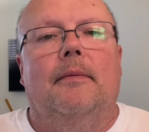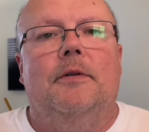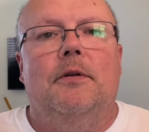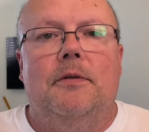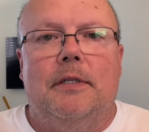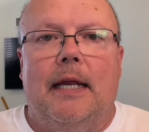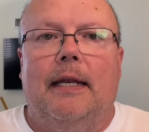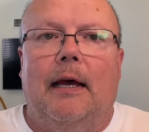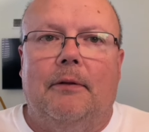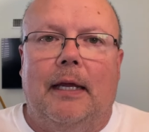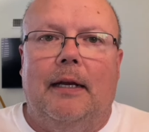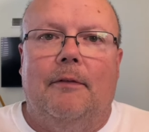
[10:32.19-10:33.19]
to send
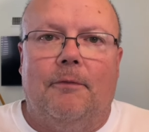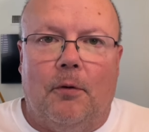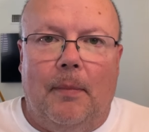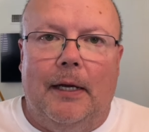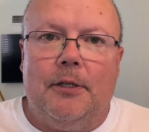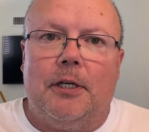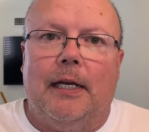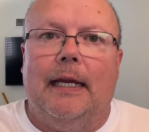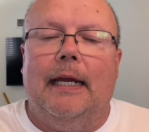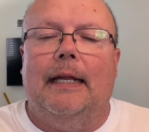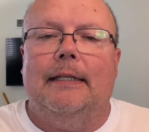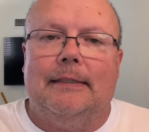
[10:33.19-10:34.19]
out that information and
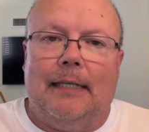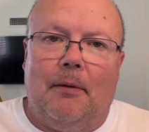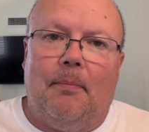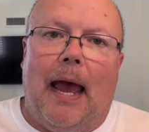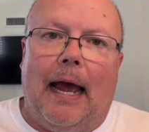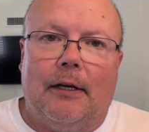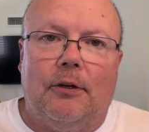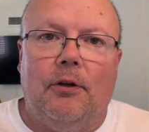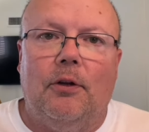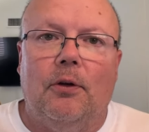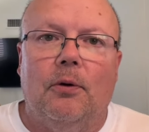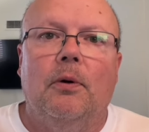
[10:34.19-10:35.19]
get it sent back to
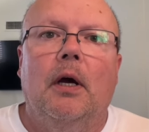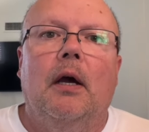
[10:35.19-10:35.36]
you